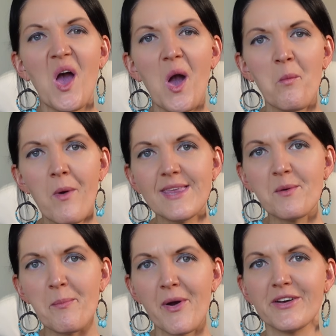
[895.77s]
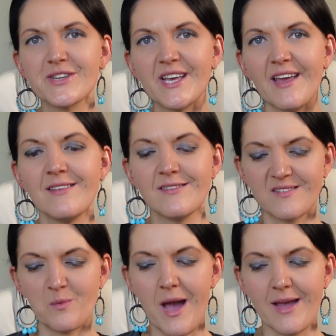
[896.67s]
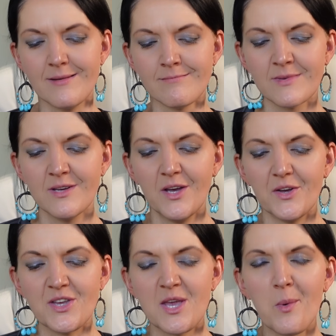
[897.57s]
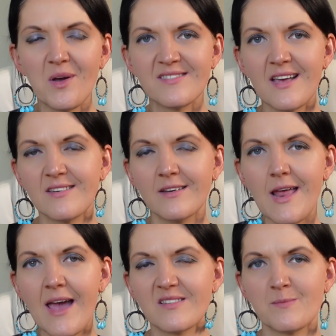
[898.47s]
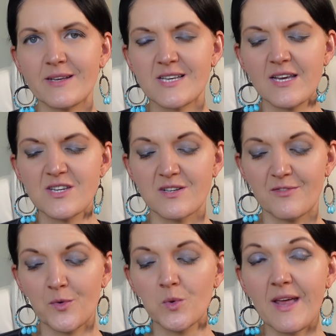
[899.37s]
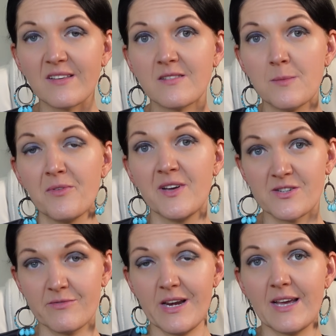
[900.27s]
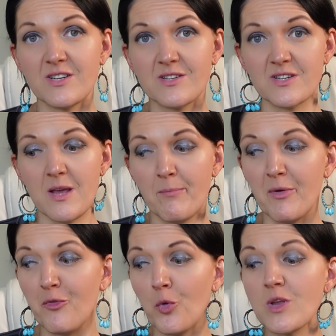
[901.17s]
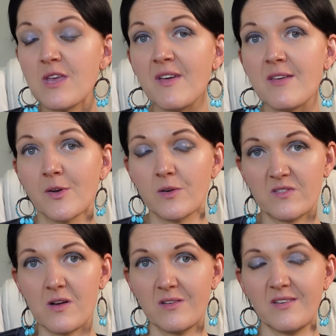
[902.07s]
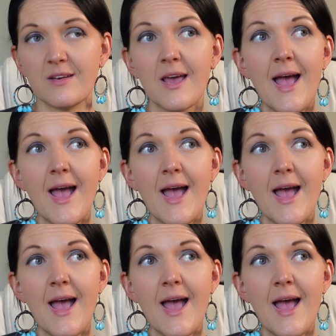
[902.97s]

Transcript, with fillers: And when you approach it in this way, you are setting an expectation for that supervision relationship before you've even got started.